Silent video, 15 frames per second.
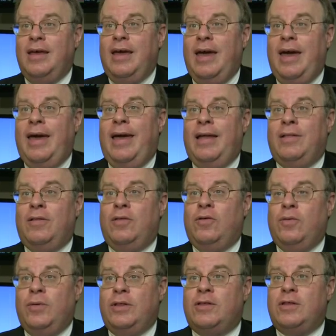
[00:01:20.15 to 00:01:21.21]
and
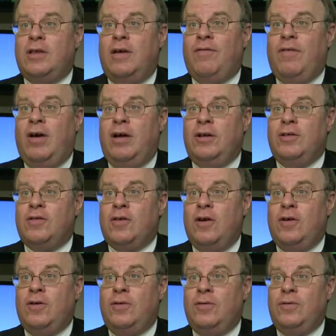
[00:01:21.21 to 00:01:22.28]
doing stuff on his
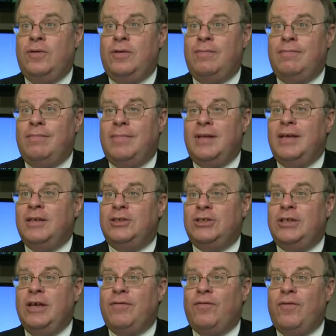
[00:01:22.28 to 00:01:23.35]
own, it's
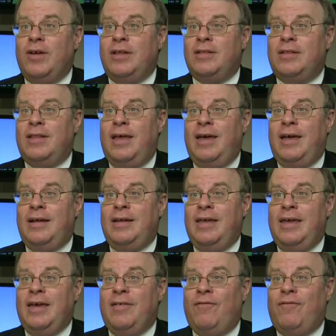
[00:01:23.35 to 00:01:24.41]
different than
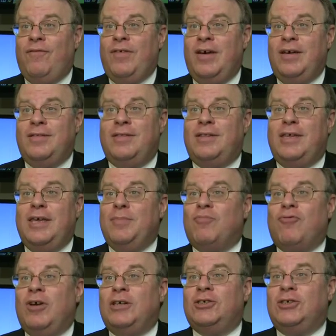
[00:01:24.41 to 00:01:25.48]
if uh, the team
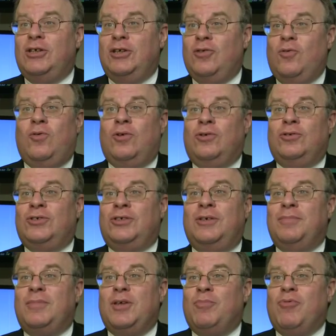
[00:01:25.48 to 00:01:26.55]
president orders
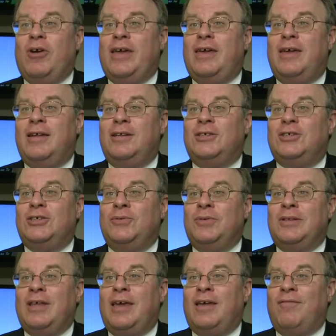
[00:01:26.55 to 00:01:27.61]
them to break in and see
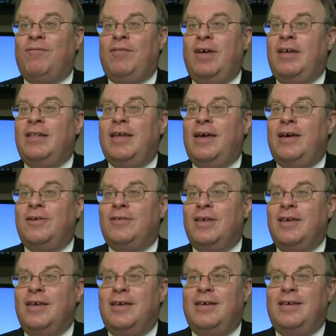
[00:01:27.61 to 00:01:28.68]
what they can find out.
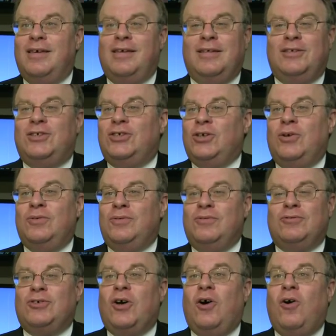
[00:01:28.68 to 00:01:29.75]
And so
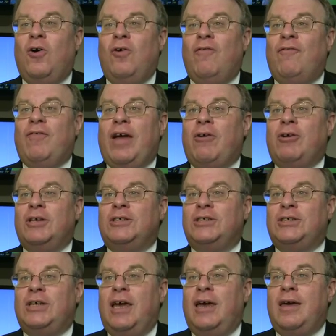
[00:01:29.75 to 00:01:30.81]
there's a whole various
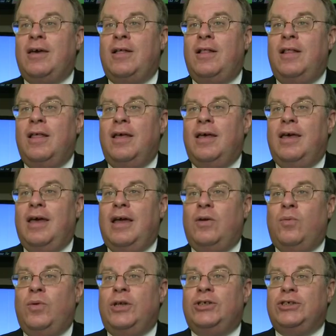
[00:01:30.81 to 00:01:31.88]
scale, and
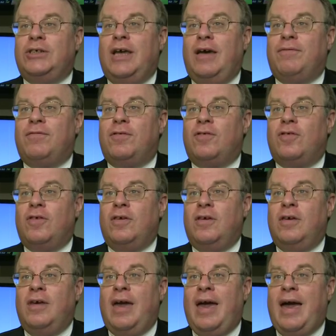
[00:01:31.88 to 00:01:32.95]
we just have to
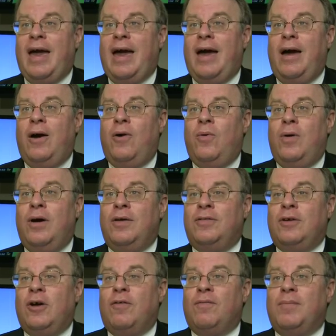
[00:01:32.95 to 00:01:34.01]
see how uh, the
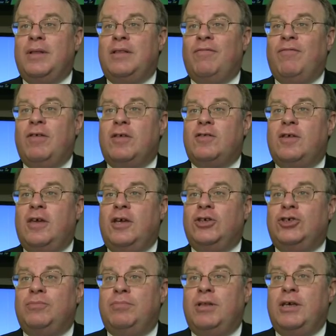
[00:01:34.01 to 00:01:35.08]
government
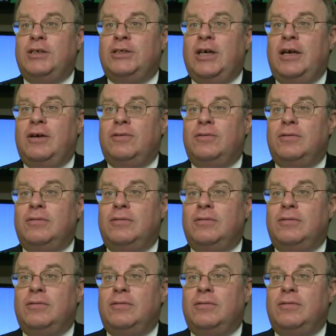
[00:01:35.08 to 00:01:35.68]
investigation plays out.